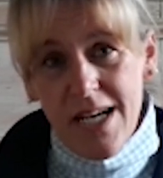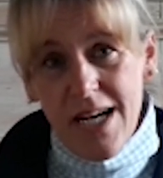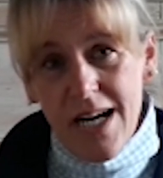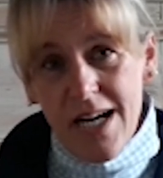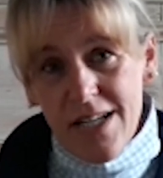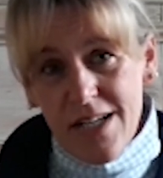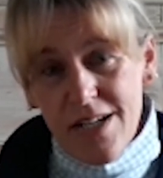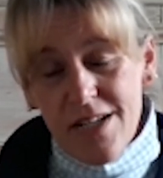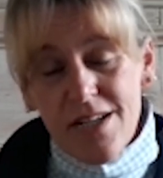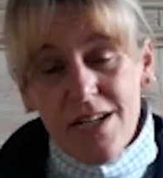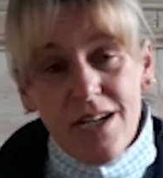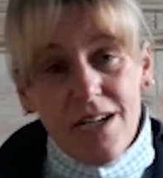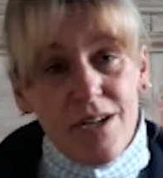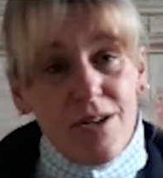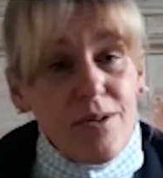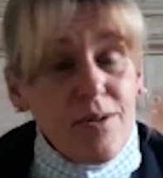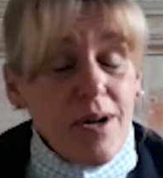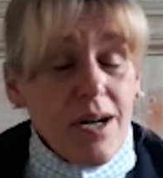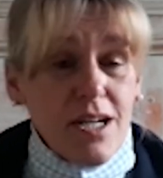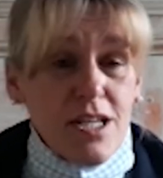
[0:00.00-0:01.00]
And I
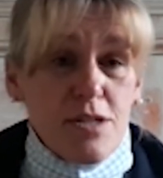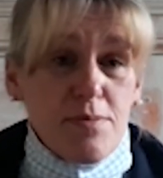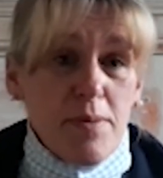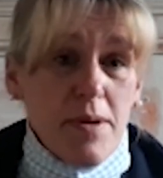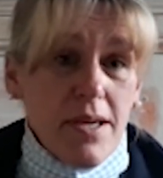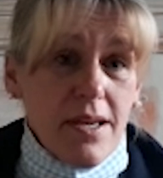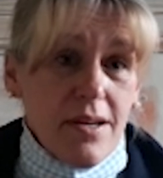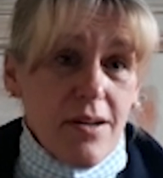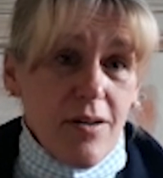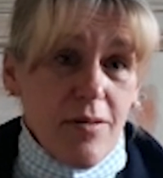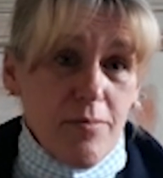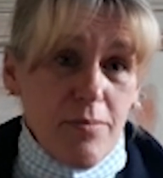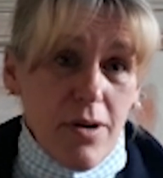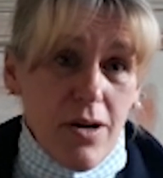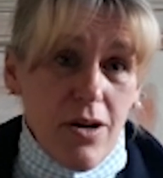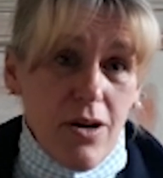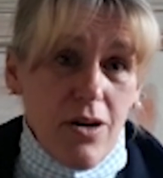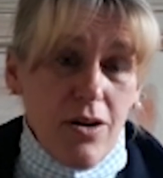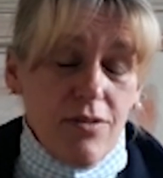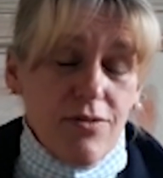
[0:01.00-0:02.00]
know I speak on
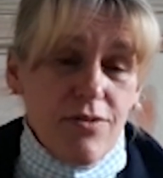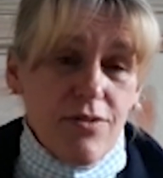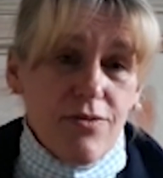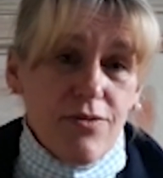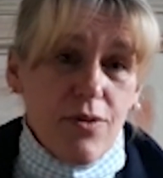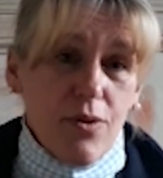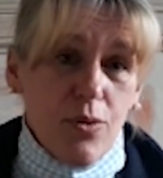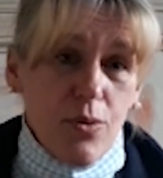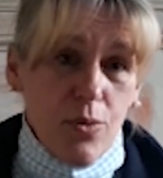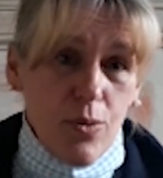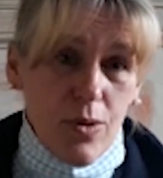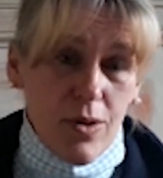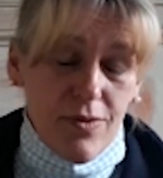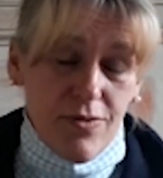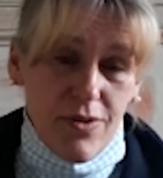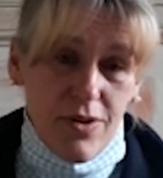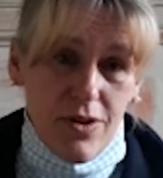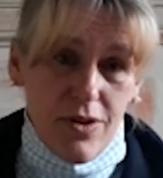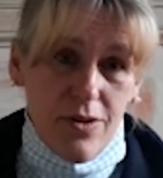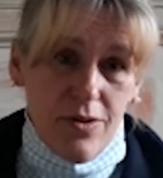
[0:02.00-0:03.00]
behalf of all
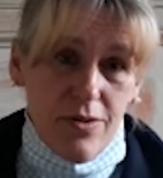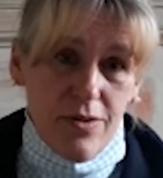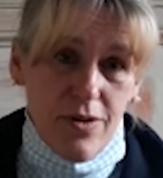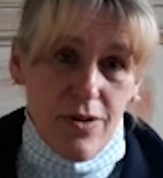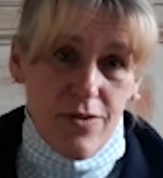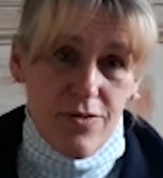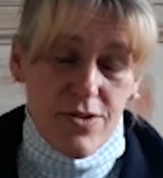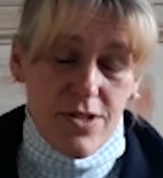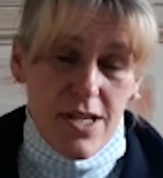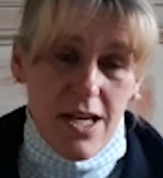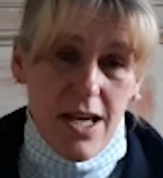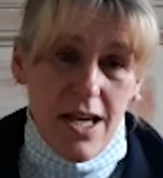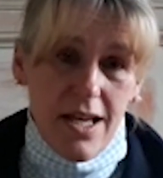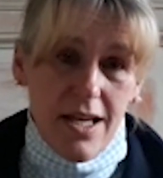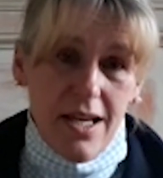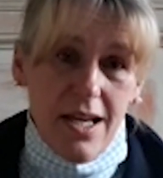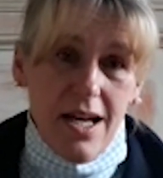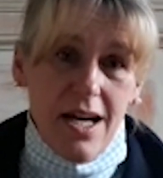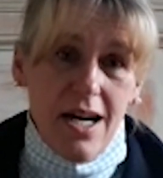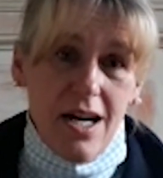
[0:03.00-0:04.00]
of you of
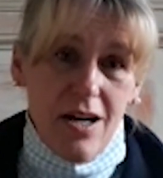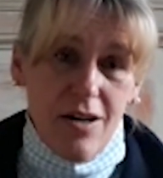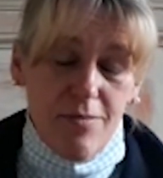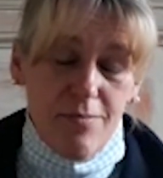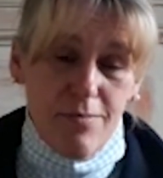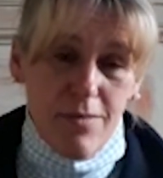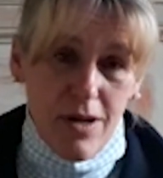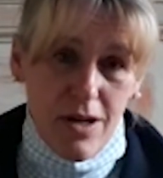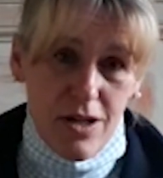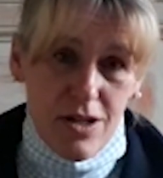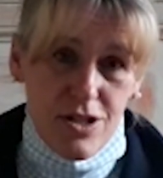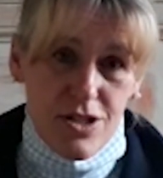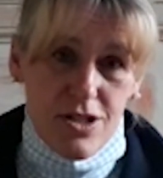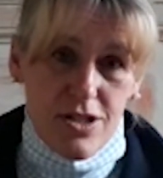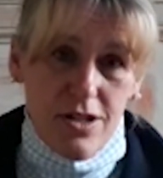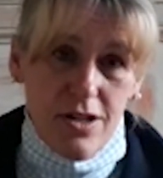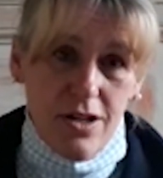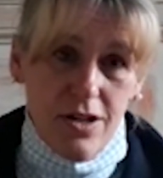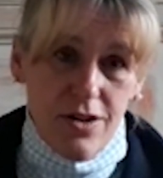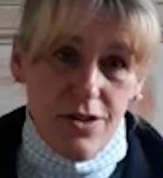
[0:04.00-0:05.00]
saying how much
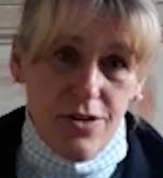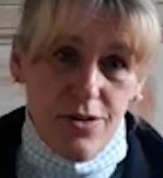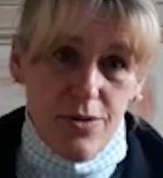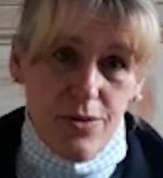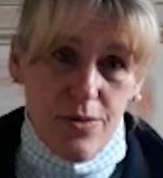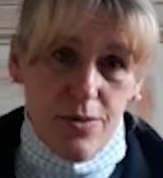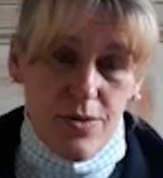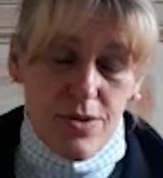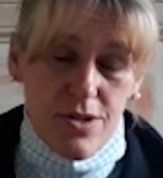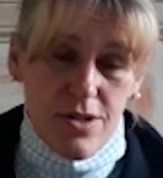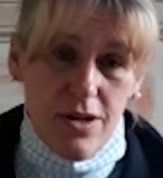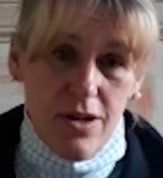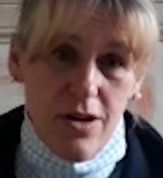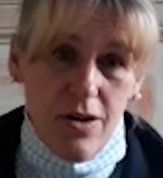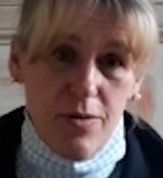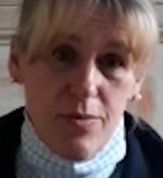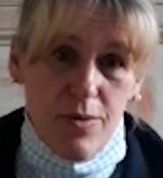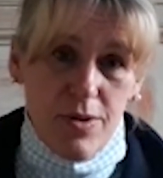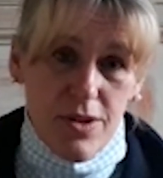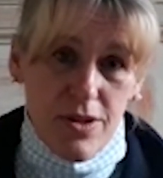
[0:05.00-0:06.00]
our thoughts
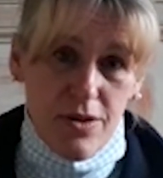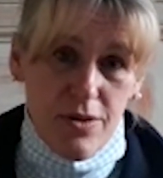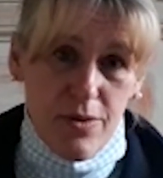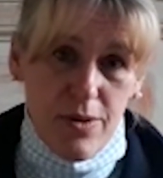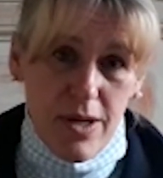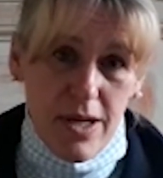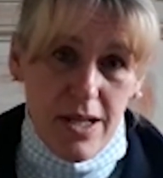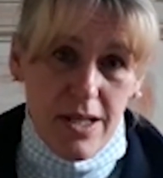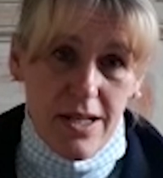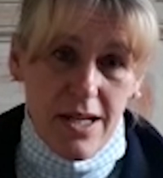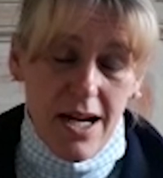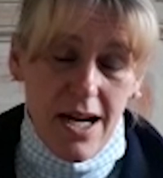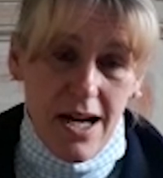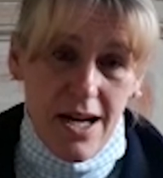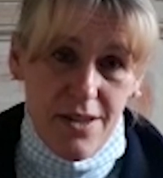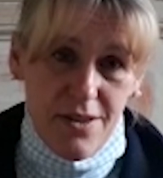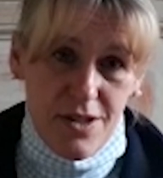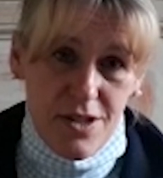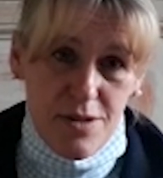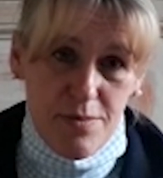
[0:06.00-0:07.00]
are with the Queen
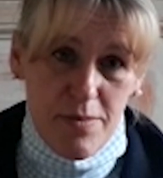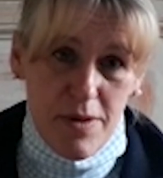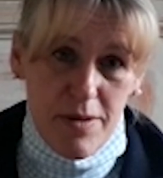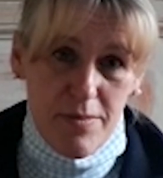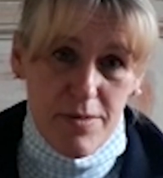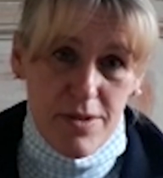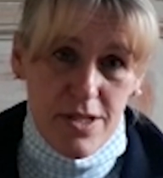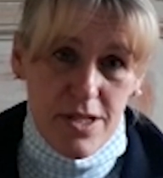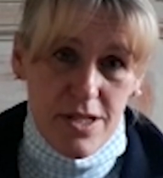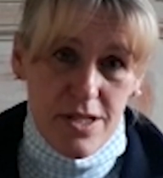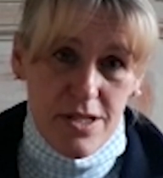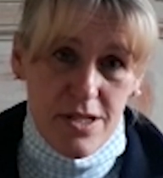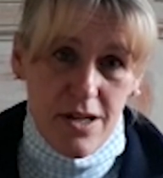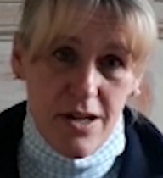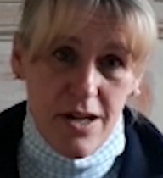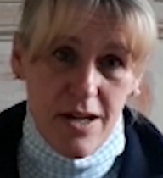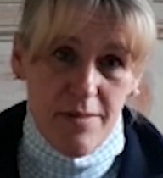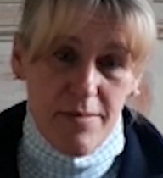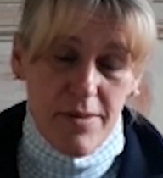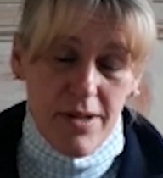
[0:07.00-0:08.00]
at this moment in
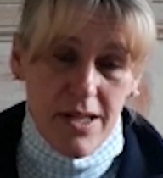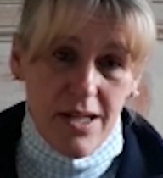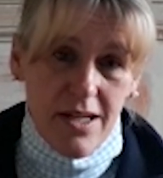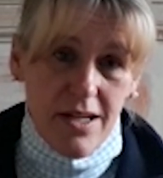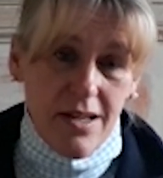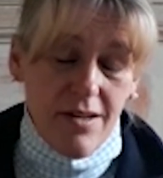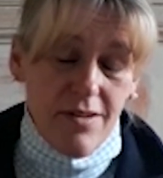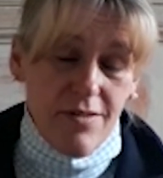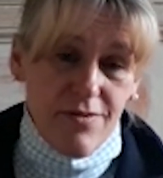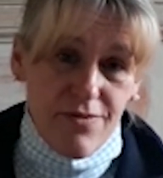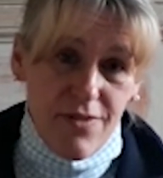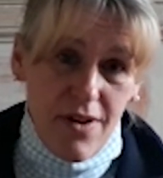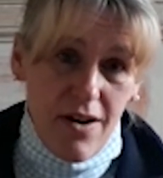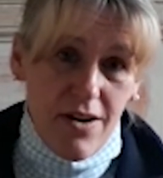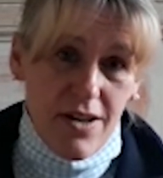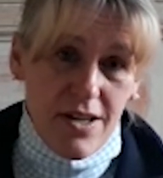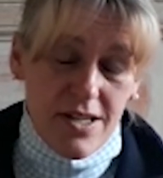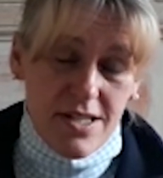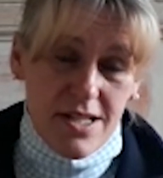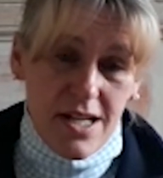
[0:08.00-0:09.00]
time.
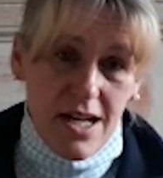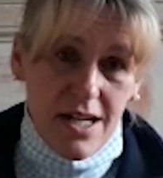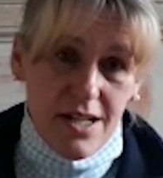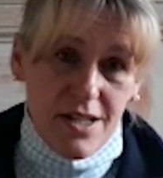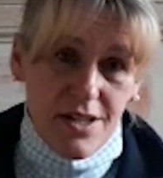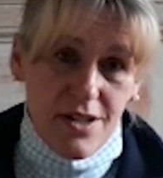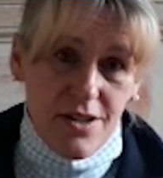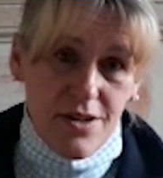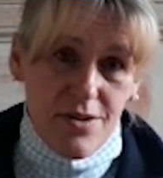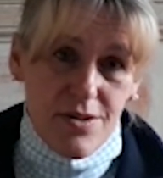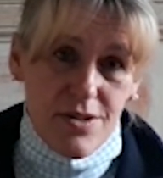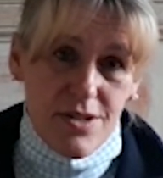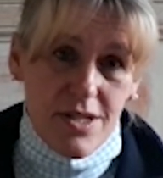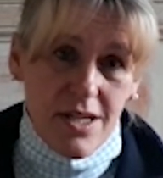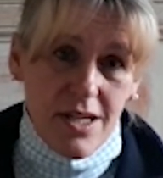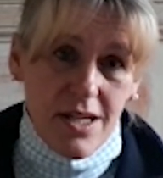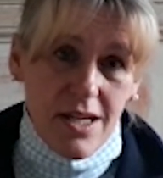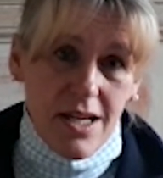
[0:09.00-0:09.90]
Very sad news.